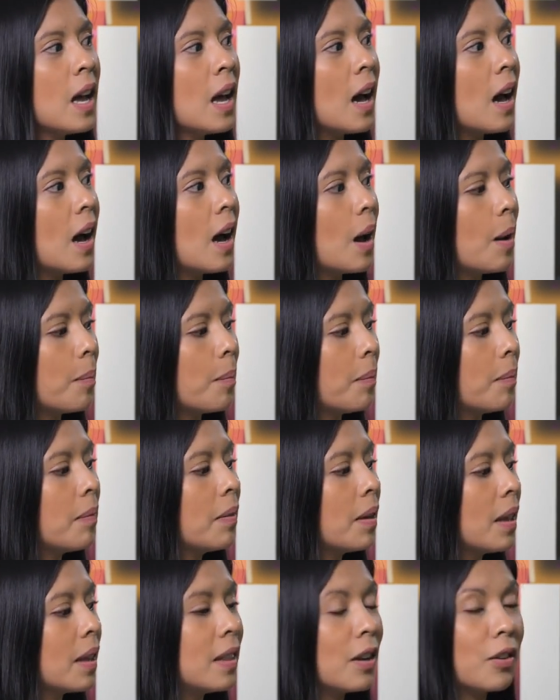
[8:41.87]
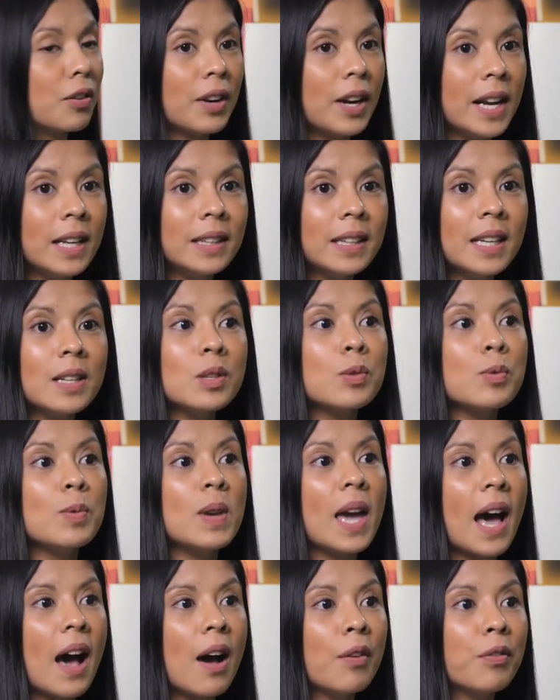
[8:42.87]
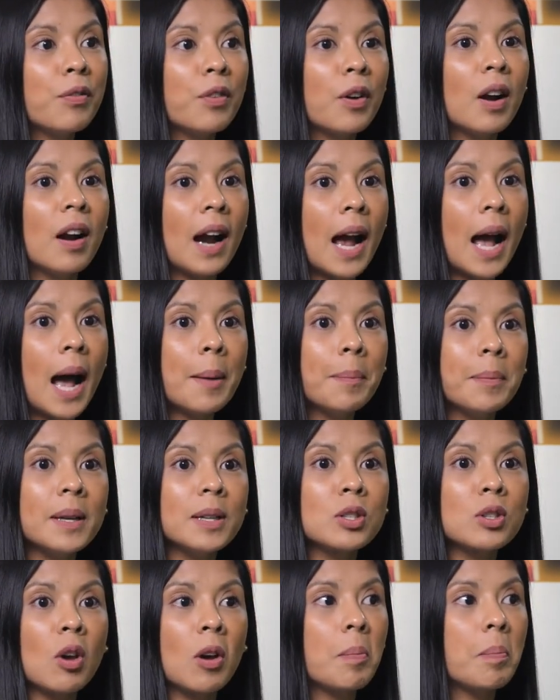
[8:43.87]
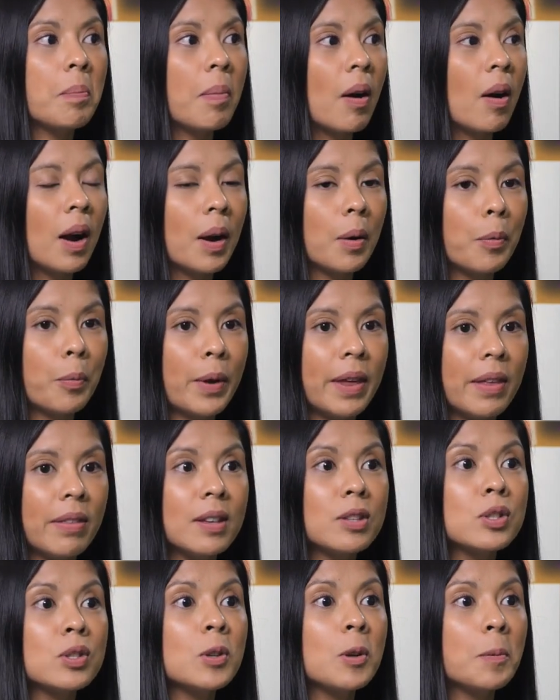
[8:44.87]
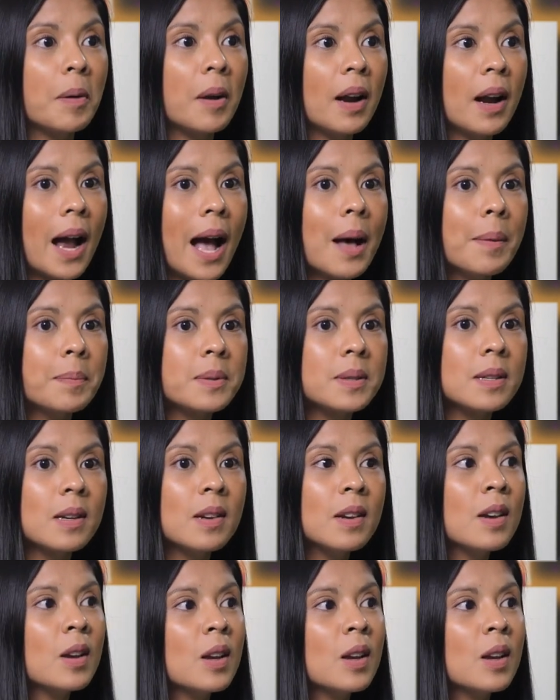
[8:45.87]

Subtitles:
The ratings we have for our app is on par with the super apps.